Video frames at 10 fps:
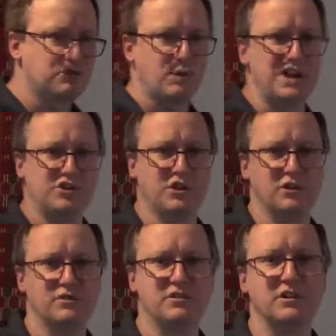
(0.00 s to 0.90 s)

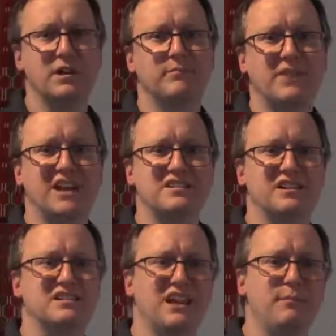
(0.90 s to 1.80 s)
ratios as an
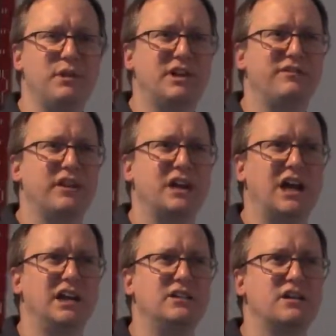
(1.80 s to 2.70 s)
example of the
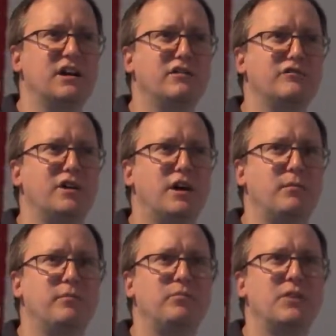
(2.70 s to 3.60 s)
kind
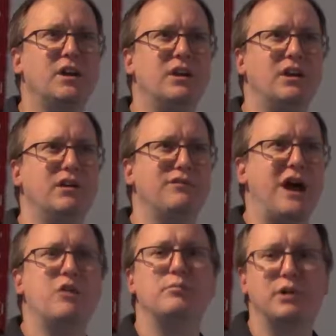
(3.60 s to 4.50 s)
of
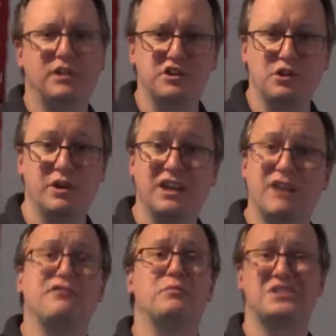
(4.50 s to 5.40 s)
output that you can
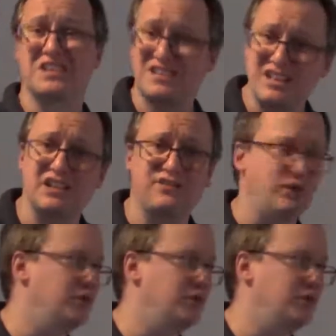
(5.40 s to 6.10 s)
get from a successful